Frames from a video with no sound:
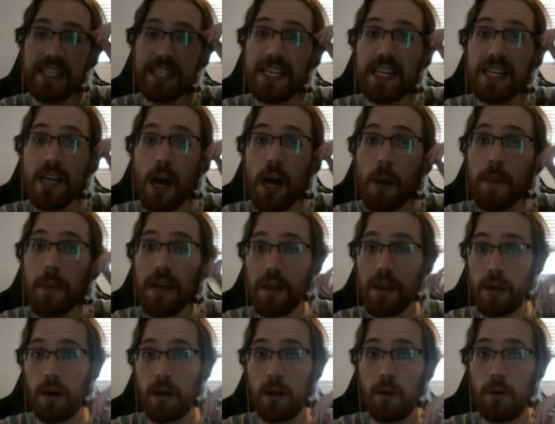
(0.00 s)
yummy
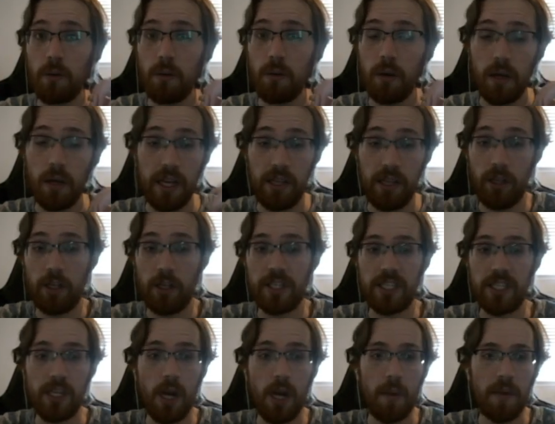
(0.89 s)
though. It
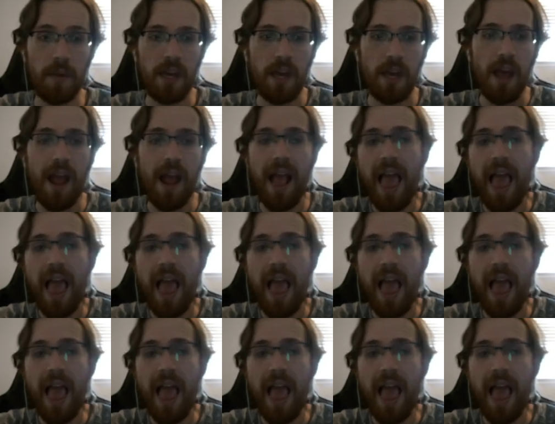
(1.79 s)
looks yummy.